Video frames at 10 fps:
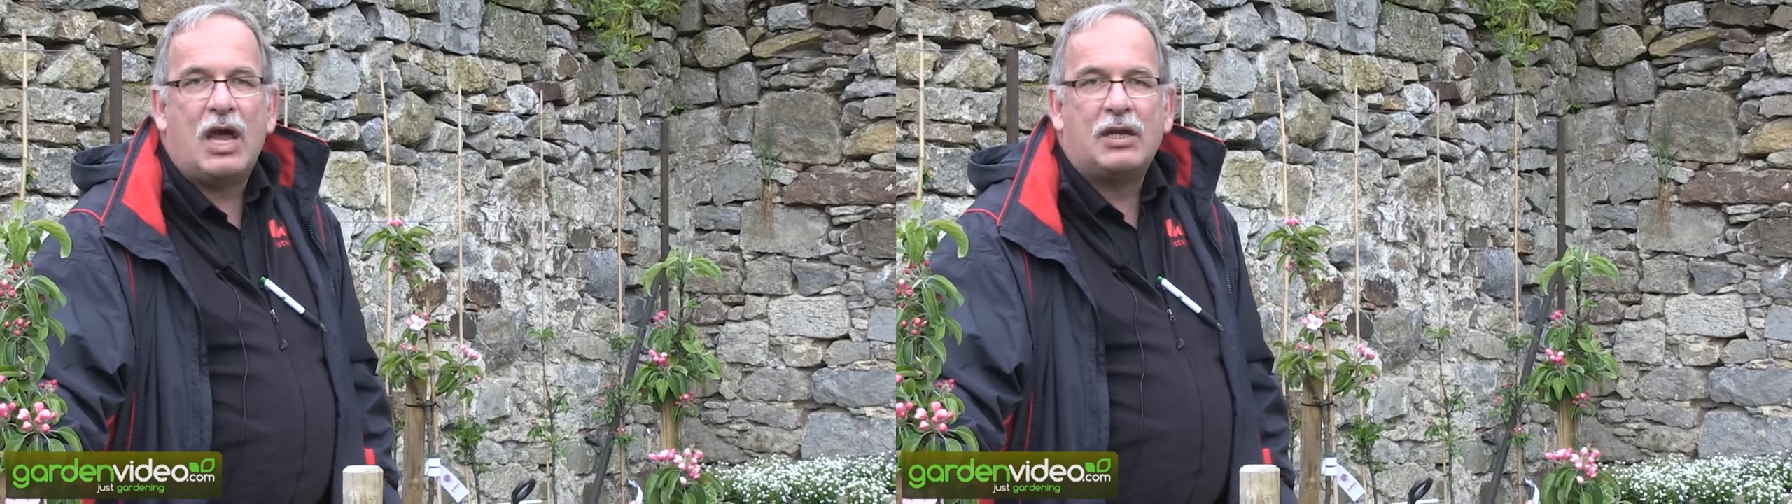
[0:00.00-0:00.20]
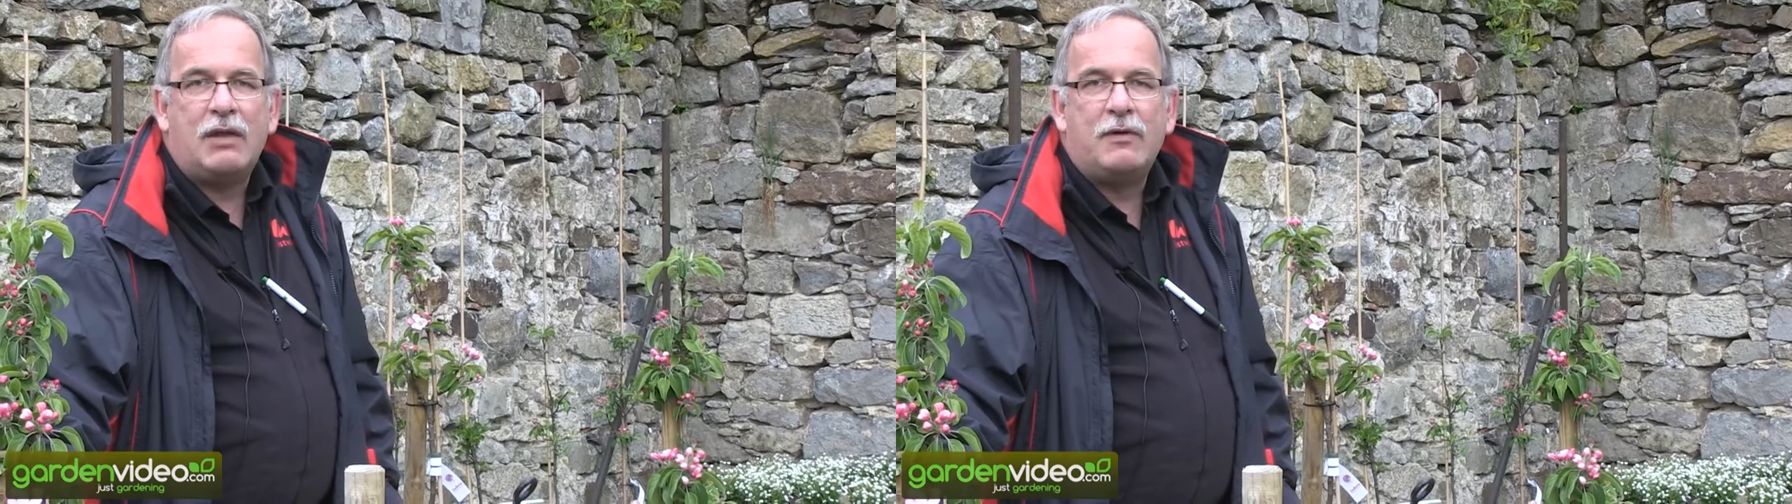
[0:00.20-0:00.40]

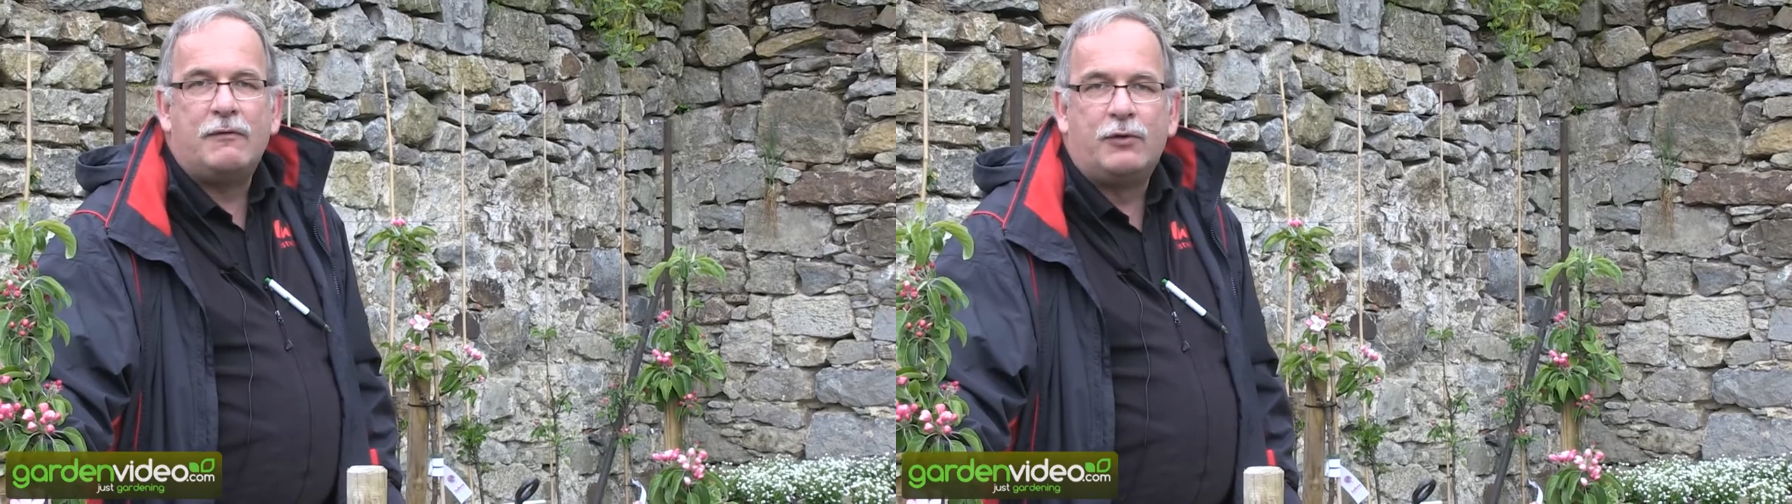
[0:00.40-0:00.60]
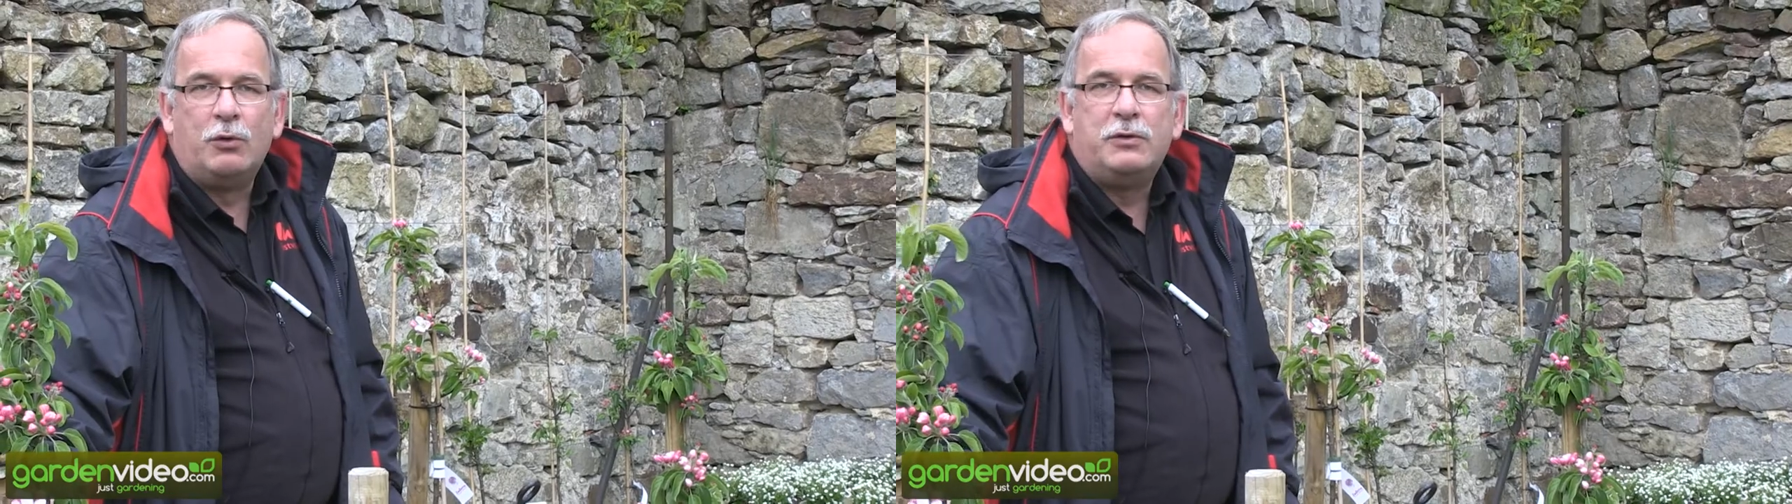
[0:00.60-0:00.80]
are giving
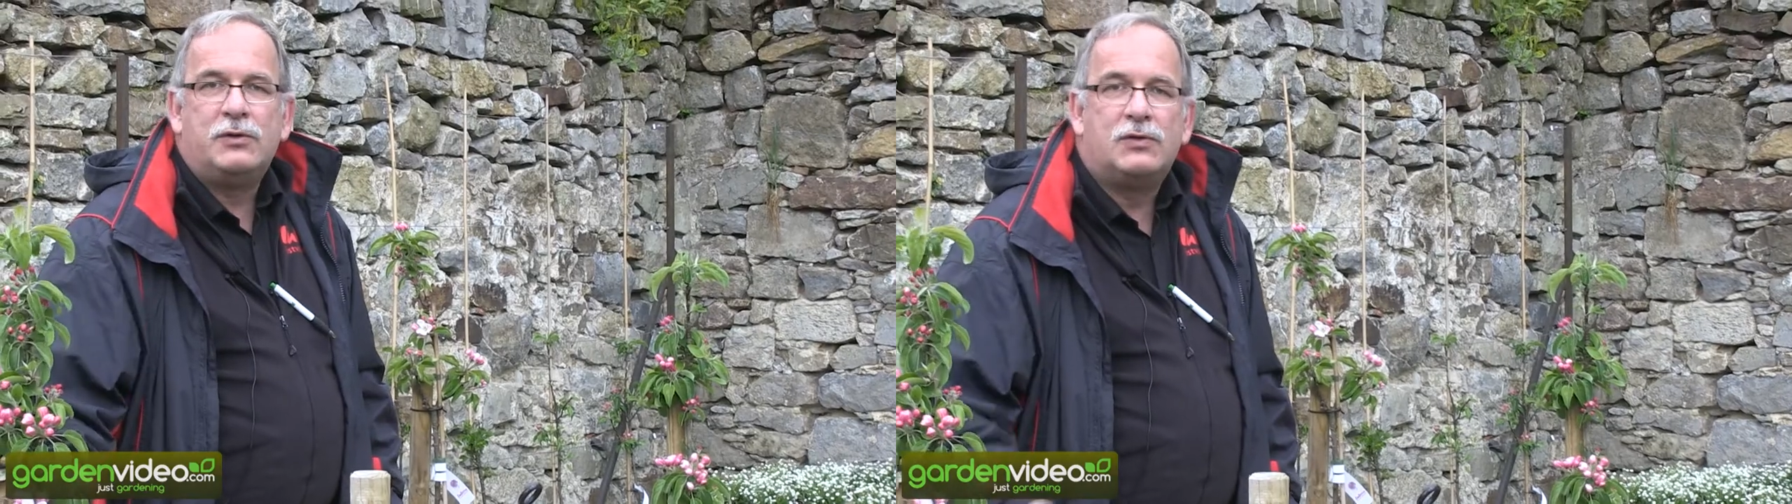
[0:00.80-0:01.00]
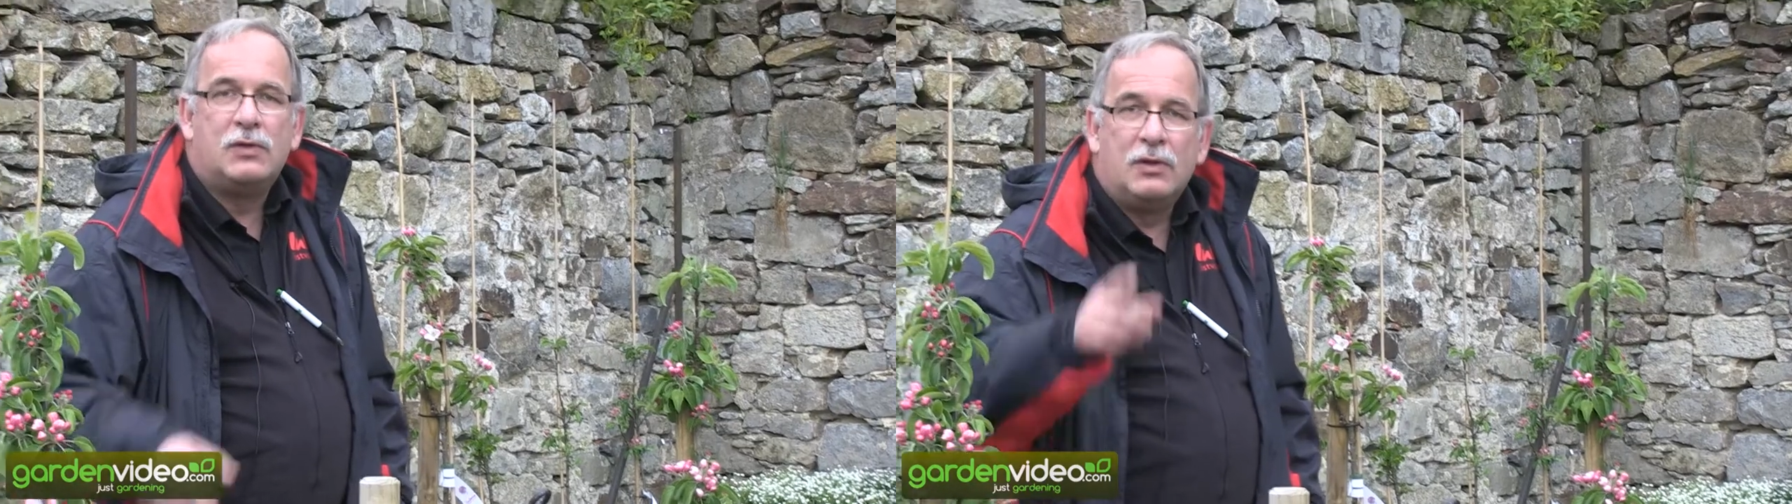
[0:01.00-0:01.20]

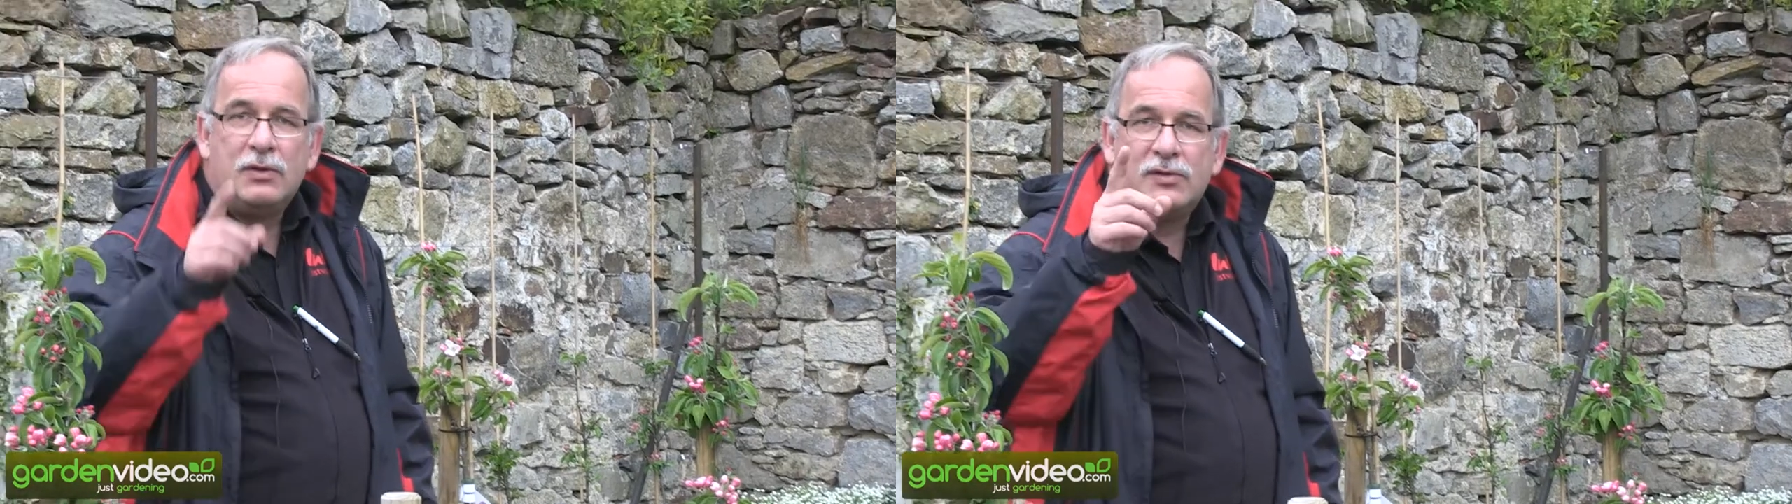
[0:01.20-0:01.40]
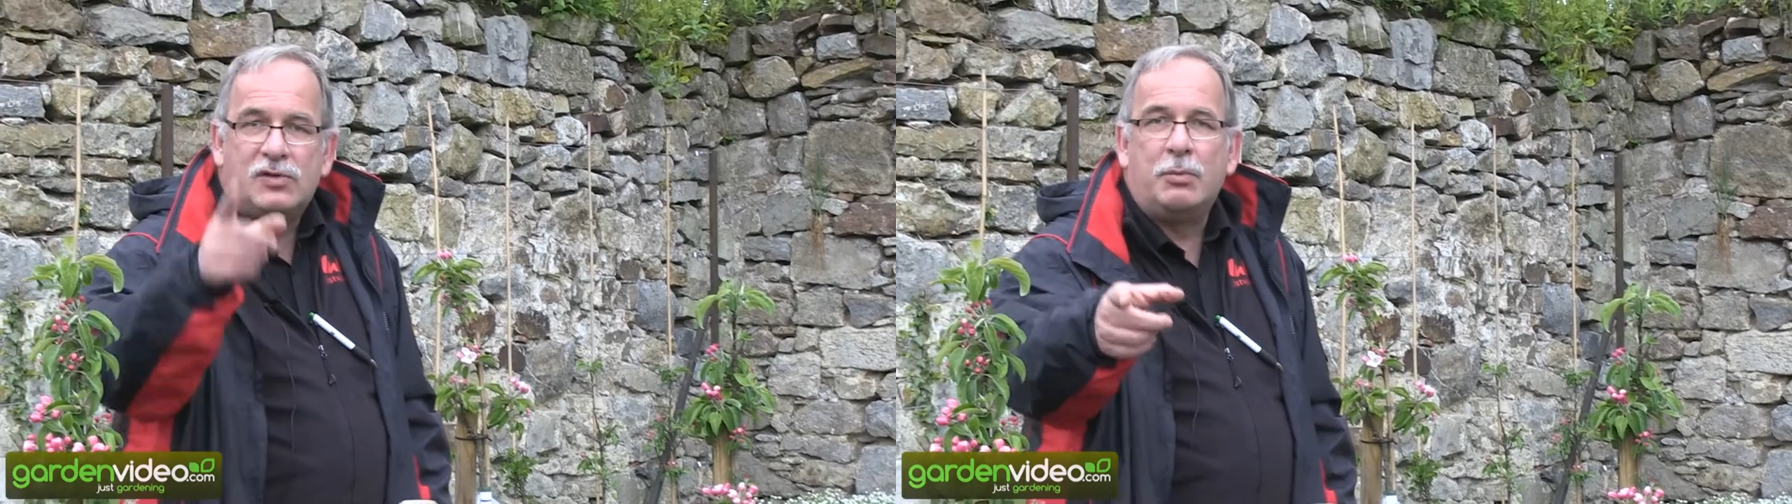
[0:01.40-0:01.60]
fruits
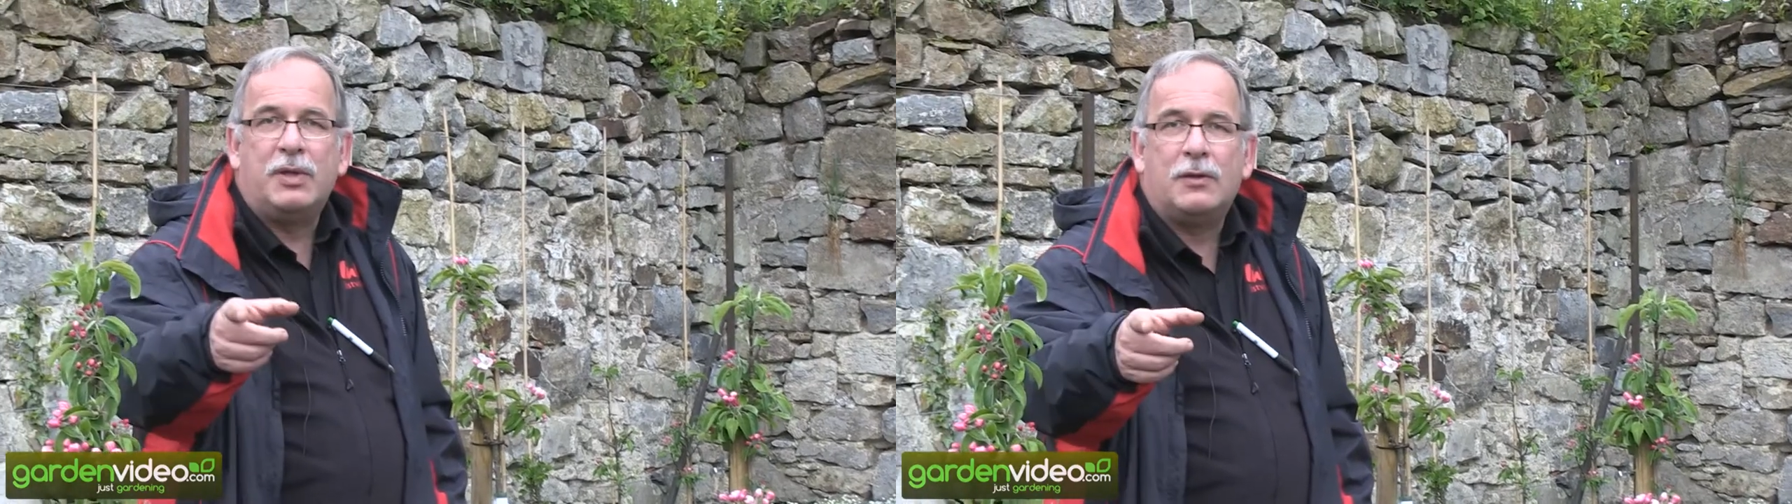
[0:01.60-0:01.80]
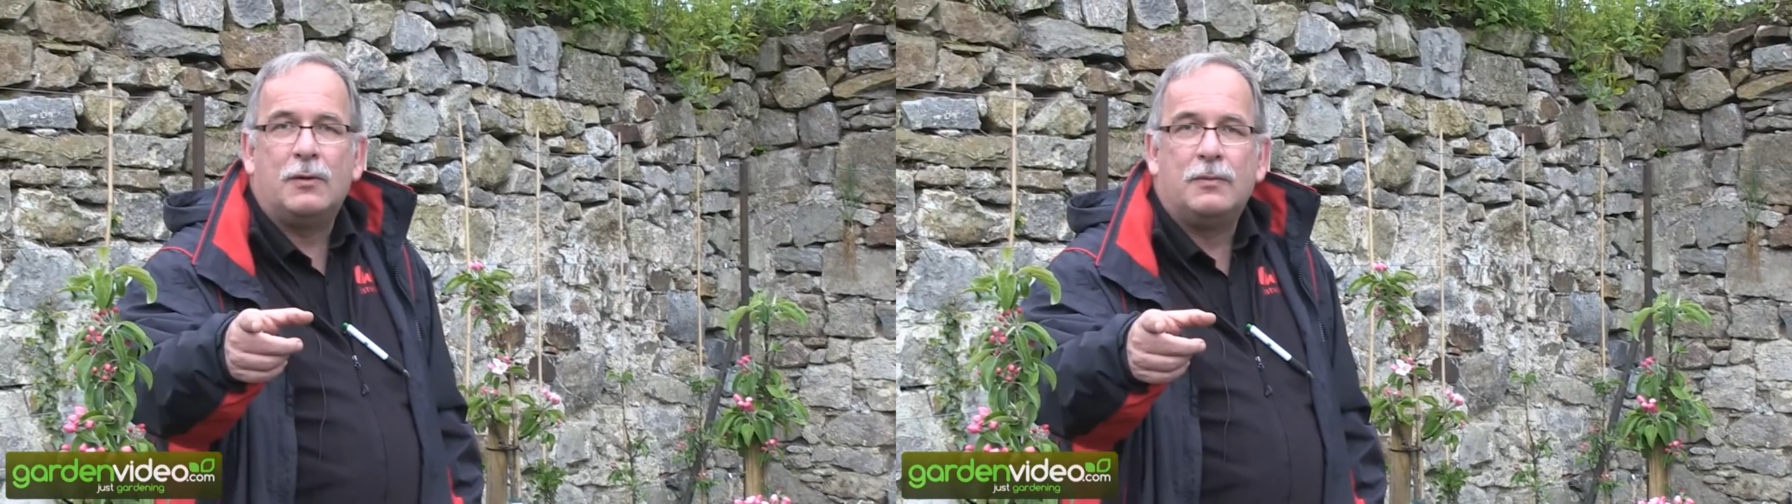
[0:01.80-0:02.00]

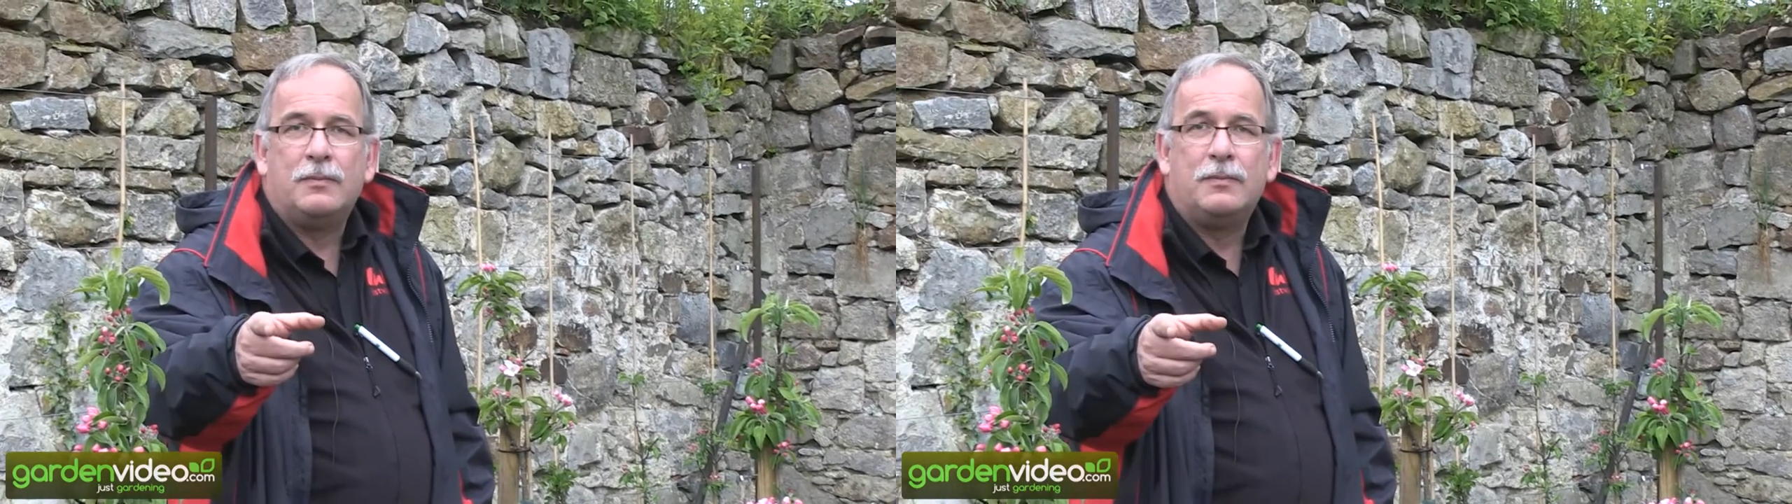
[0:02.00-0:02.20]
subito.